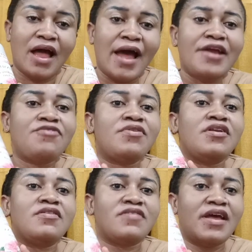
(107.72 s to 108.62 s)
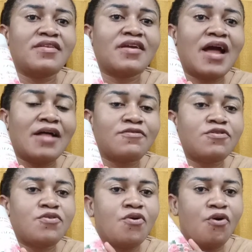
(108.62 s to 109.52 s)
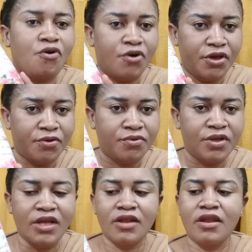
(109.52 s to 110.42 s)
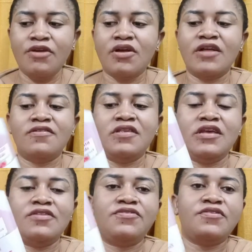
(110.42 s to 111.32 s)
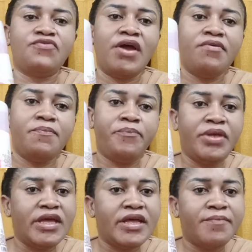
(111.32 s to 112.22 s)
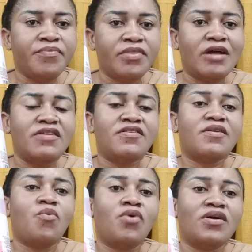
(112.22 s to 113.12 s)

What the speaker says: hydrogenated castor oil. Now you can see it is very big. Now this is a